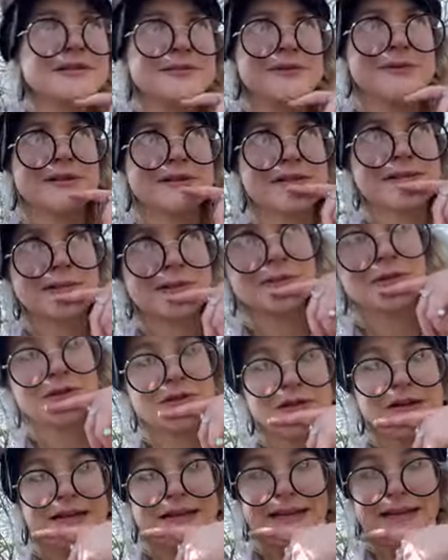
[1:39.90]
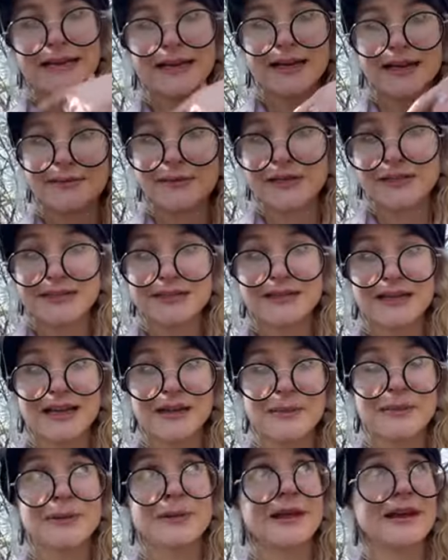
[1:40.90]
of wisdom? I'm just trying to think. I'm just
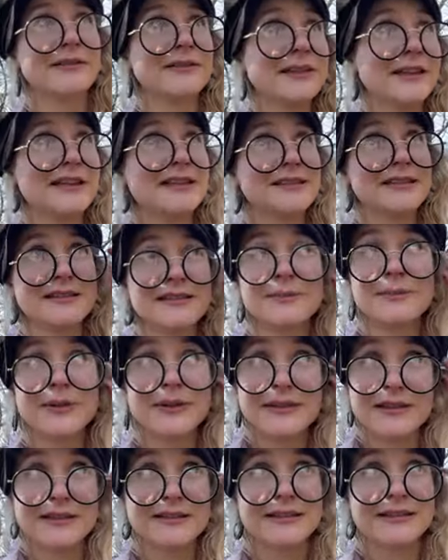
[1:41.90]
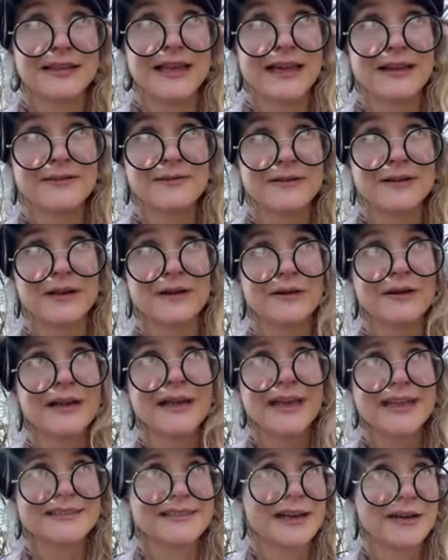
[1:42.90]
telling people that really is the simple things in life. You know,
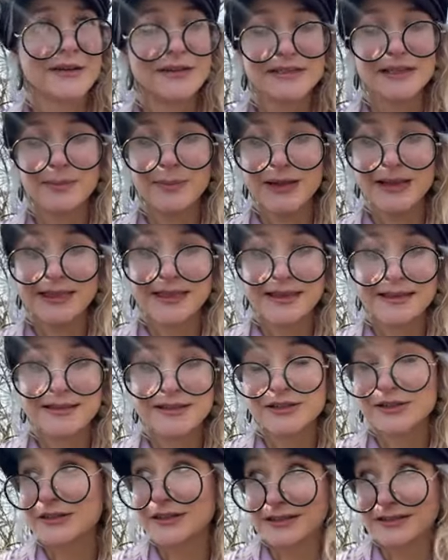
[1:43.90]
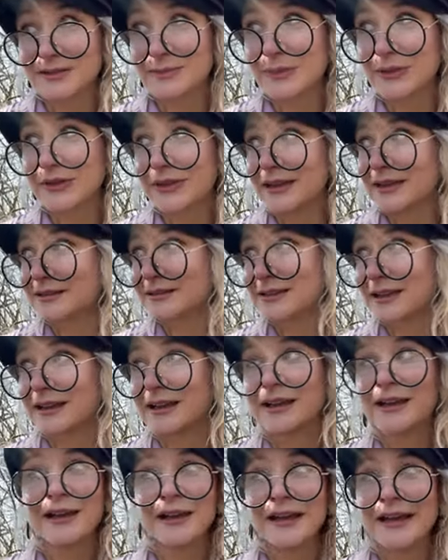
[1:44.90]
it's not always the big things. It's just the simple things like
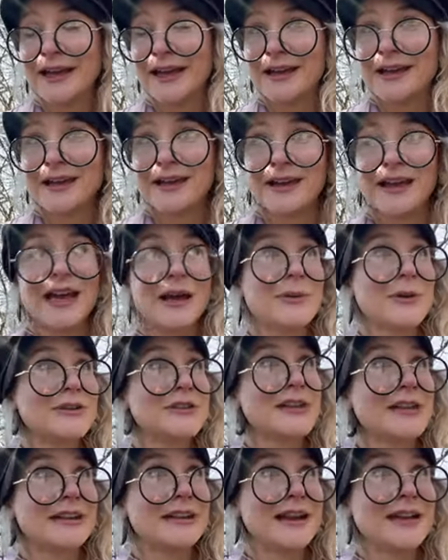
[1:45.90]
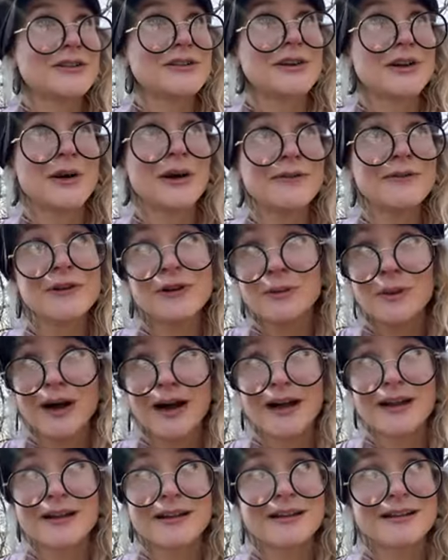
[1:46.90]
appreciating nature, going for a
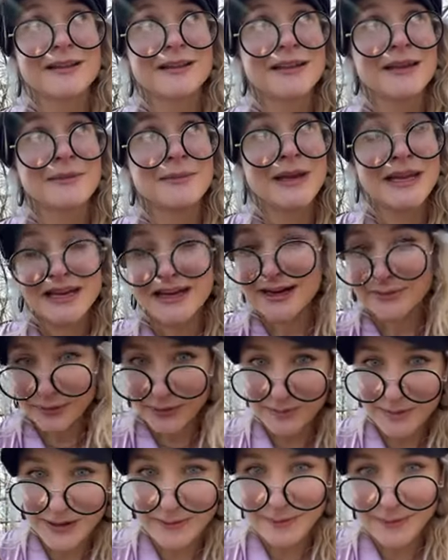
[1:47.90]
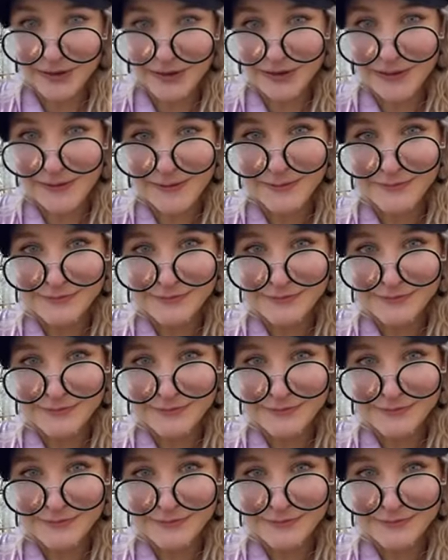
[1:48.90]
walk, meeting up with people,